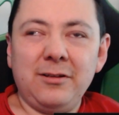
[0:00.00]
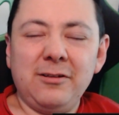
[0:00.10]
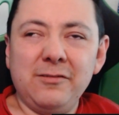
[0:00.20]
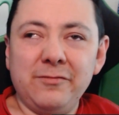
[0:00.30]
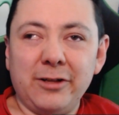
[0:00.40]

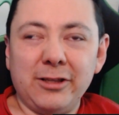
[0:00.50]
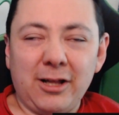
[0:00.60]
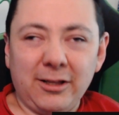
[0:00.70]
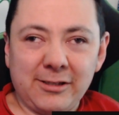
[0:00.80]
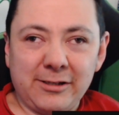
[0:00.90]

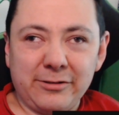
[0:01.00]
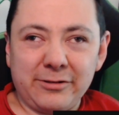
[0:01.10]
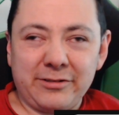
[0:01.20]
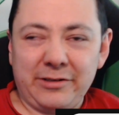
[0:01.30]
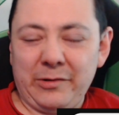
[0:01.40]
Valhalla, or
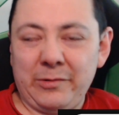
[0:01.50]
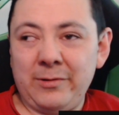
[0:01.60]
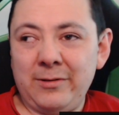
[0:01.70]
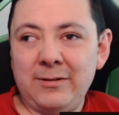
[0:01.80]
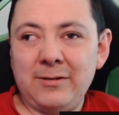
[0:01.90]
to you
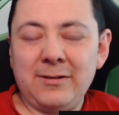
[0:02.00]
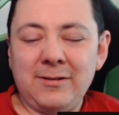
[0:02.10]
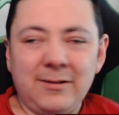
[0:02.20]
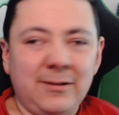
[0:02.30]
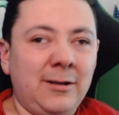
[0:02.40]

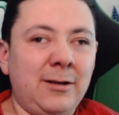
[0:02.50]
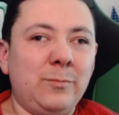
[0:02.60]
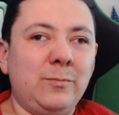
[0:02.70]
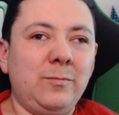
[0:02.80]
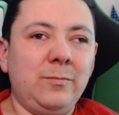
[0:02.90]

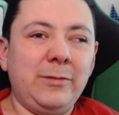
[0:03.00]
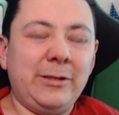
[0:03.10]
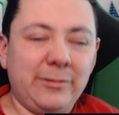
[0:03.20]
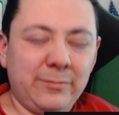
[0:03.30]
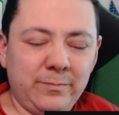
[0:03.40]

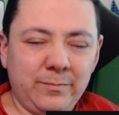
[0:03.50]
know,